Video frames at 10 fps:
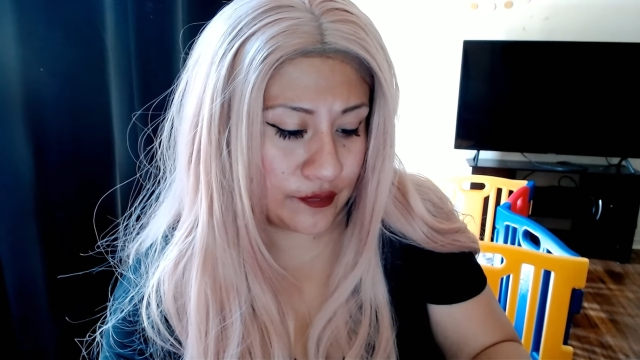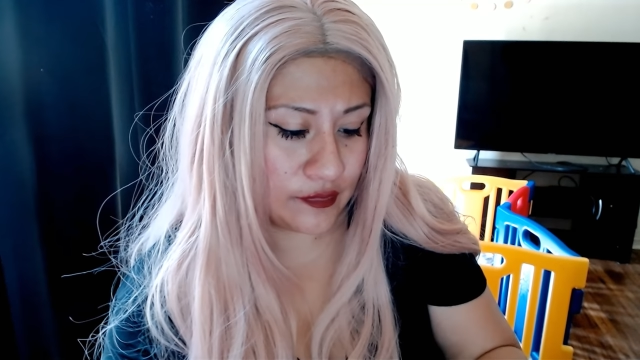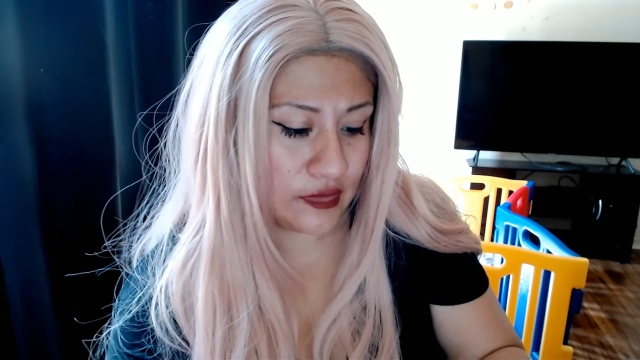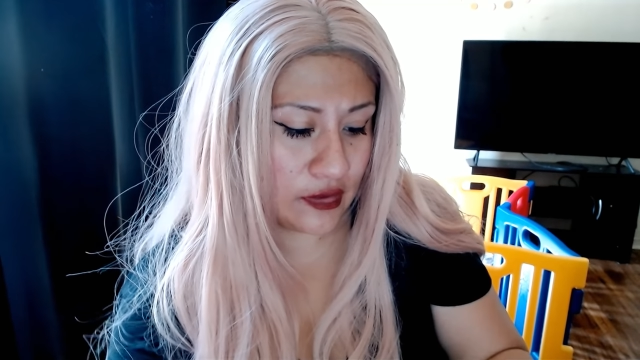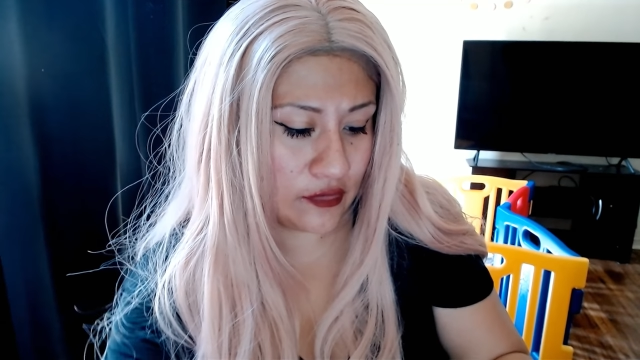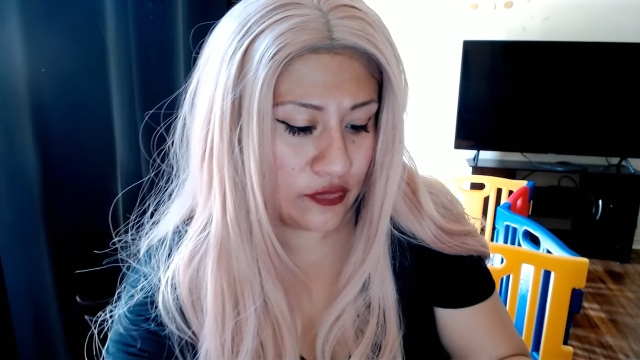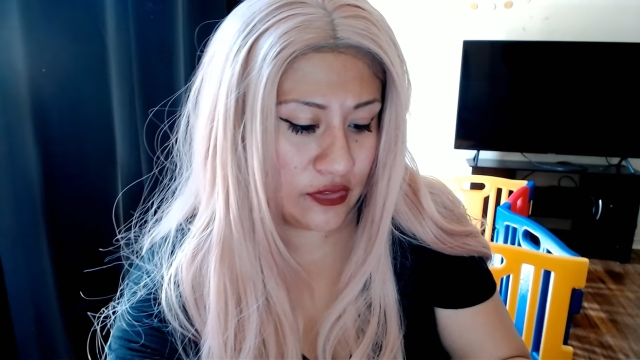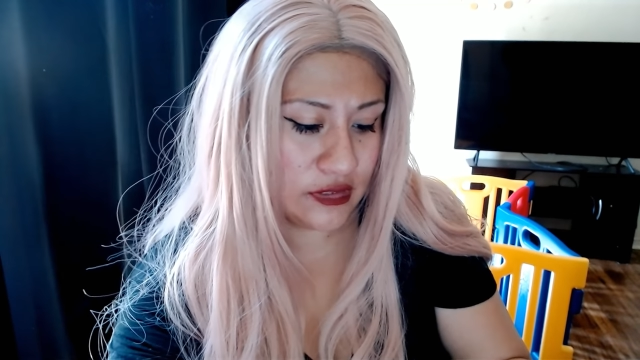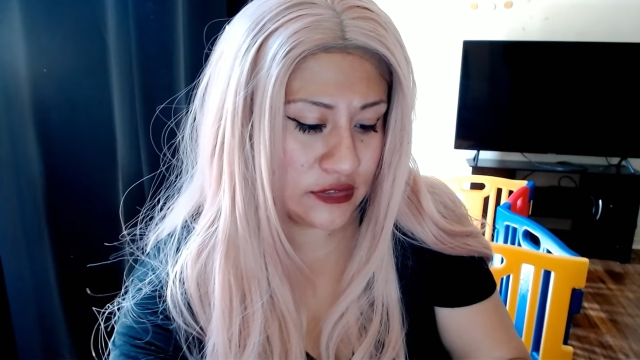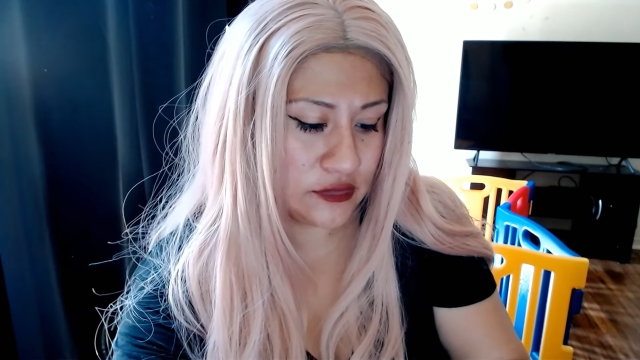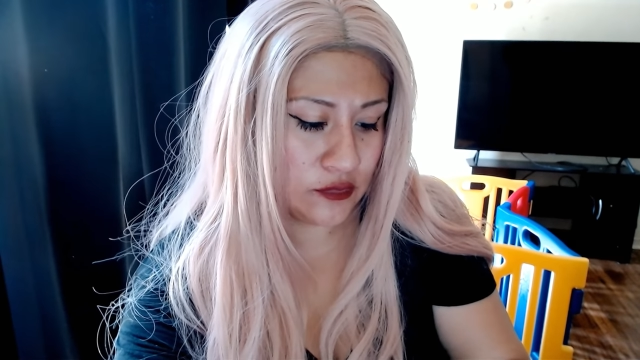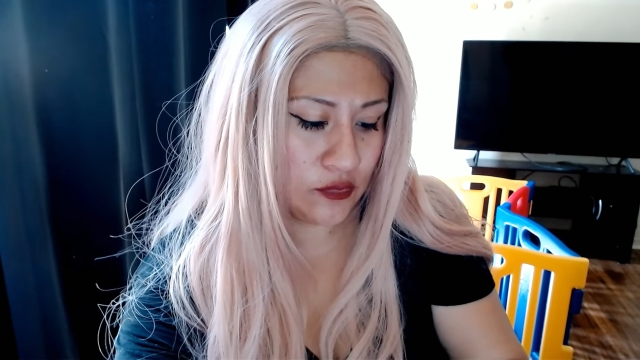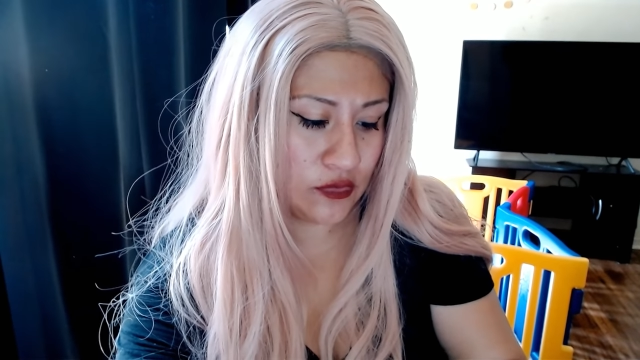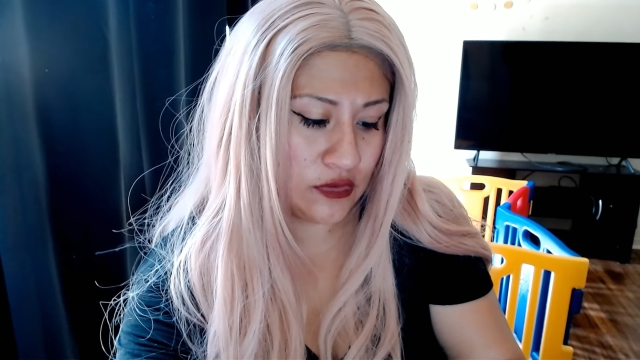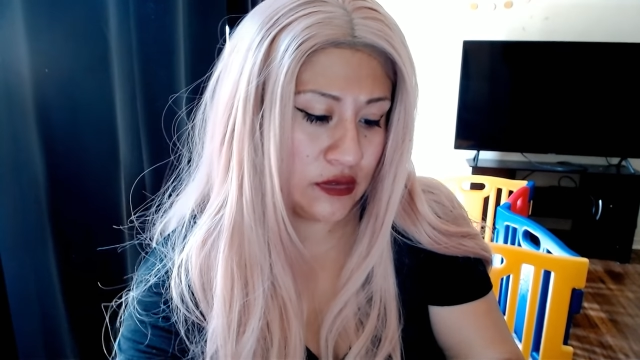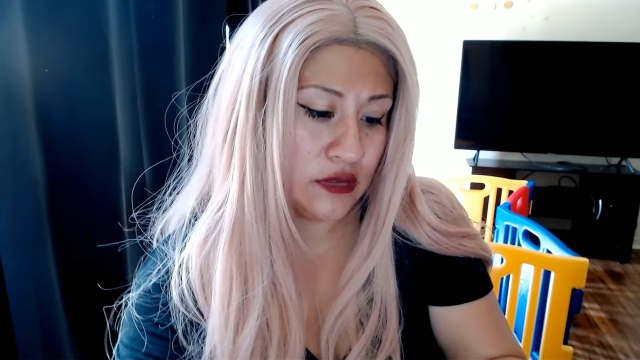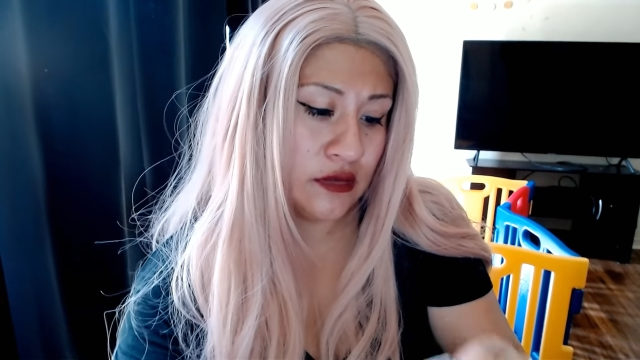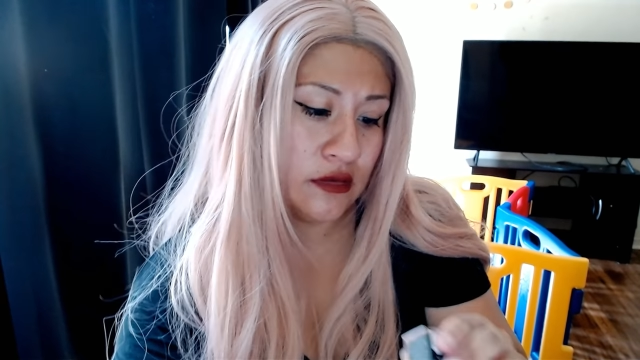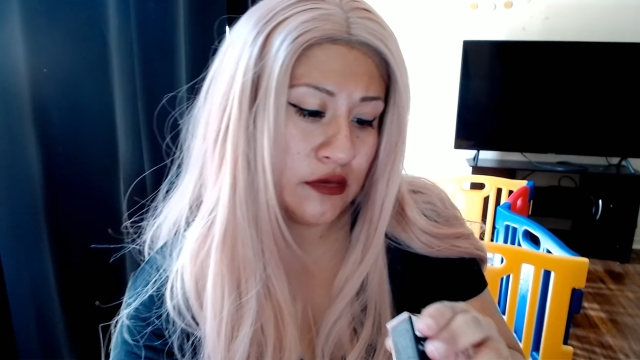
Now this one,